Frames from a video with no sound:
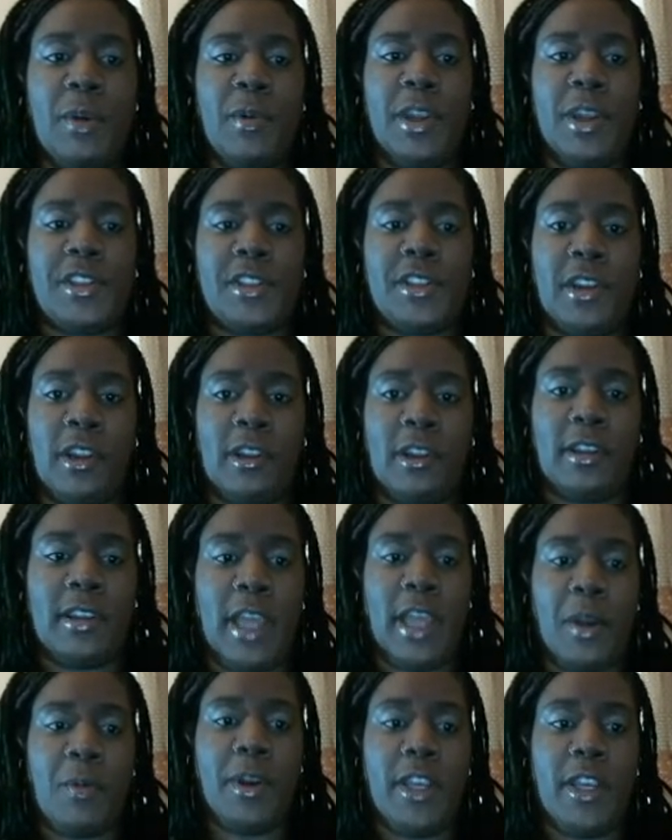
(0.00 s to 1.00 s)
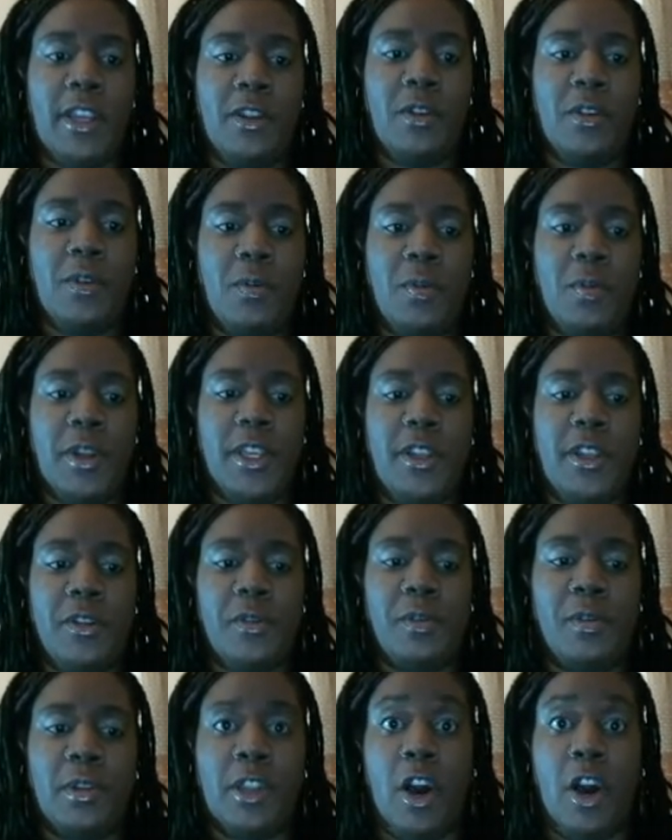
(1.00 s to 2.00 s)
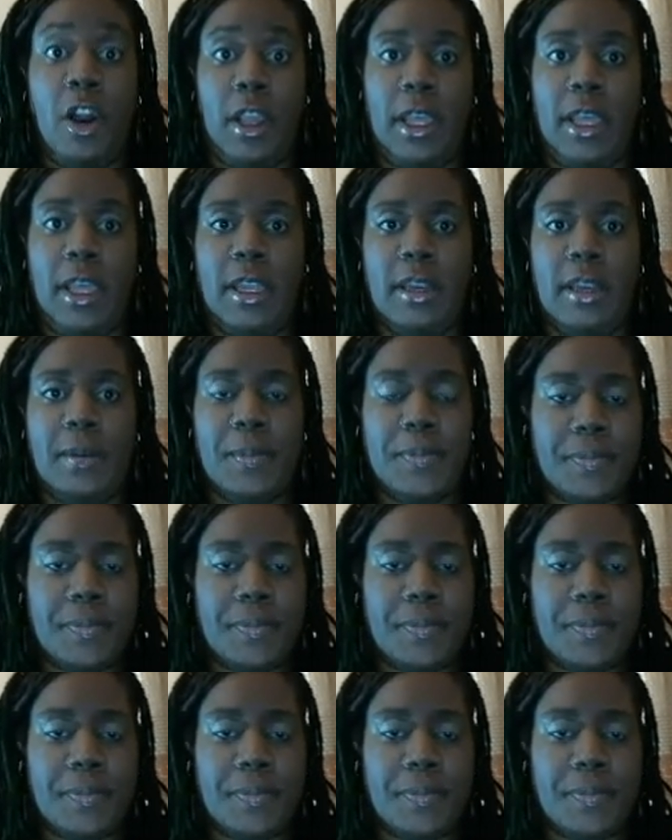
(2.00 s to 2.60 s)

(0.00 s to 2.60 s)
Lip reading: what it's going to look like when you log in.